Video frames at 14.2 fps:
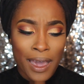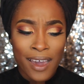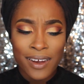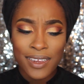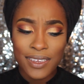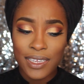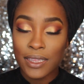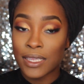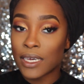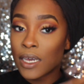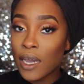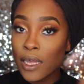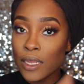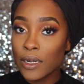honestly, the
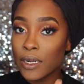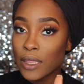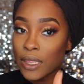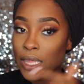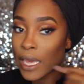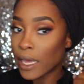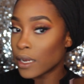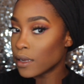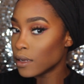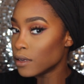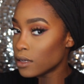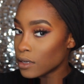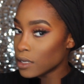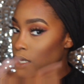color that
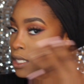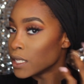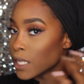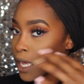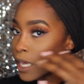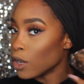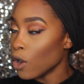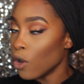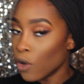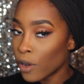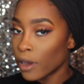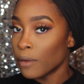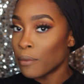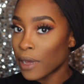is like
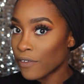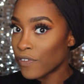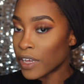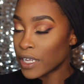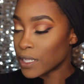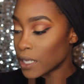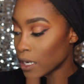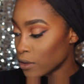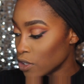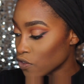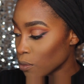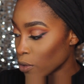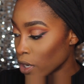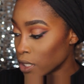on my face that I use
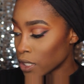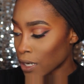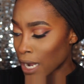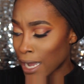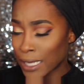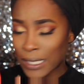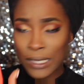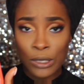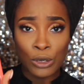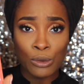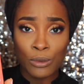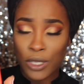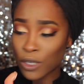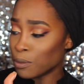for bronzer, I
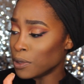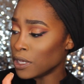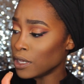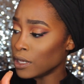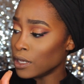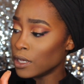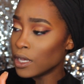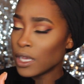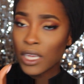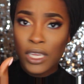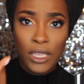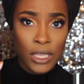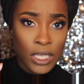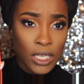assume to be
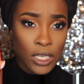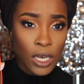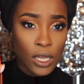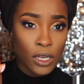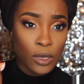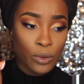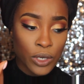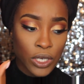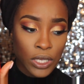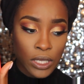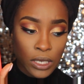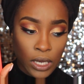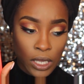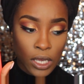this color, which
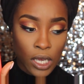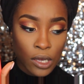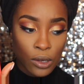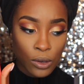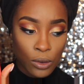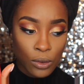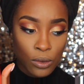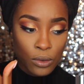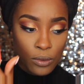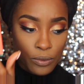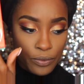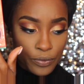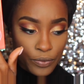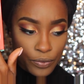is Neo.
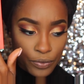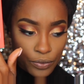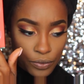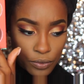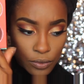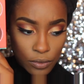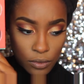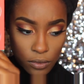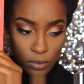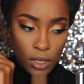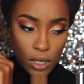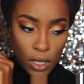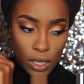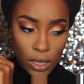
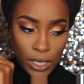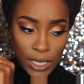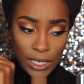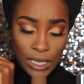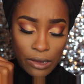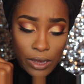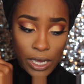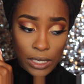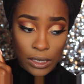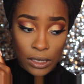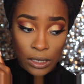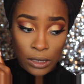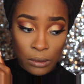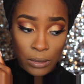That's how I
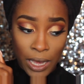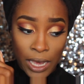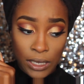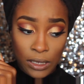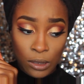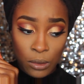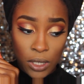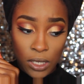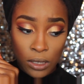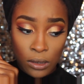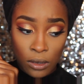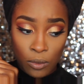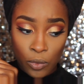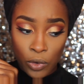assumed. I assumed it to
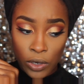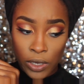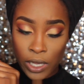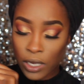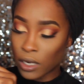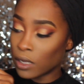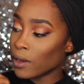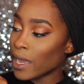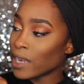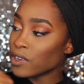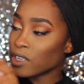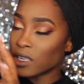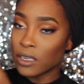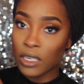look more like Neo.
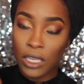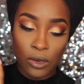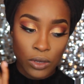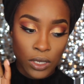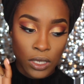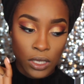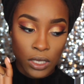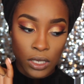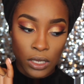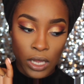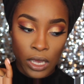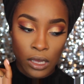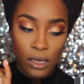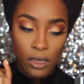Actually, Neo is looking
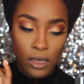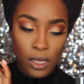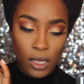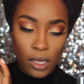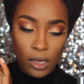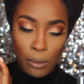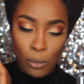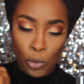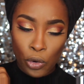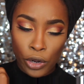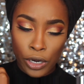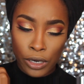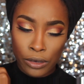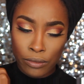like
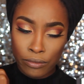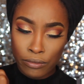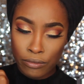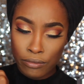more